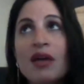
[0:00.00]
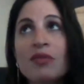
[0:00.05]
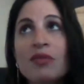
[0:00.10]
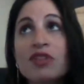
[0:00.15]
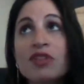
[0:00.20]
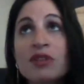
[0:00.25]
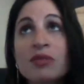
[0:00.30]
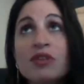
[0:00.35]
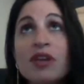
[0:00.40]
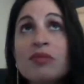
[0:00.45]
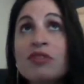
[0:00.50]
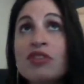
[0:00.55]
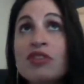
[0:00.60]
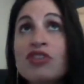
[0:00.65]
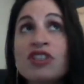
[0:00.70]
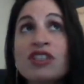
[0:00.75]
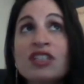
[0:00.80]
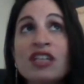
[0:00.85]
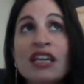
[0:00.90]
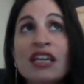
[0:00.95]
sometimes it's
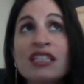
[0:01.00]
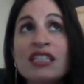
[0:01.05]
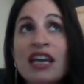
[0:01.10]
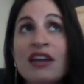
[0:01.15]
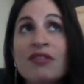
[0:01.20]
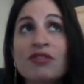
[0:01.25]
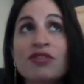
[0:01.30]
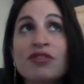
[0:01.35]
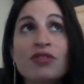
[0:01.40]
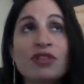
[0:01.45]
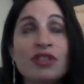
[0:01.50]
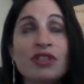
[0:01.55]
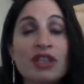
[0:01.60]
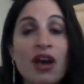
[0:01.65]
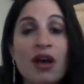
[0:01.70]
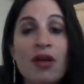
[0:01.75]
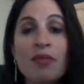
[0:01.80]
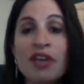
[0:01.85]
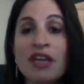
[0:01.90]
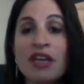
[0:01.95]
just nice to have students
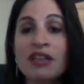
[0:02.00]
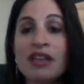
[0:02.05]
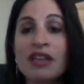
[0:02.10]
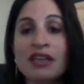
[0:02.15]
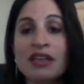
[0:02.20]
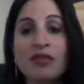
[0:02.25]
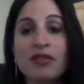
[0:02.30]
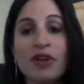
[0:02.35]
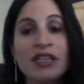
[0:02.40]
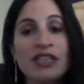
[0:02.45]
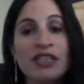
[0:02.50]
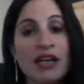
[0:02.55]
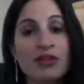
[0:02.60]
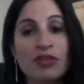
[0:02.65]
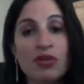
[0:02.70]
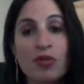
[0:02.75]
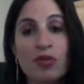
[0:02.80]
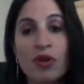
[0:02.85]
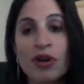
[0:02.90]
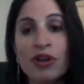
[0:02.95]
come in, get right down
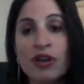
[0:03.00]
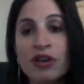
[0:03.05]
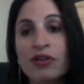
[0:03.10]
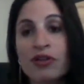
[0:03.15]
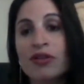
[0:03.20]
to work.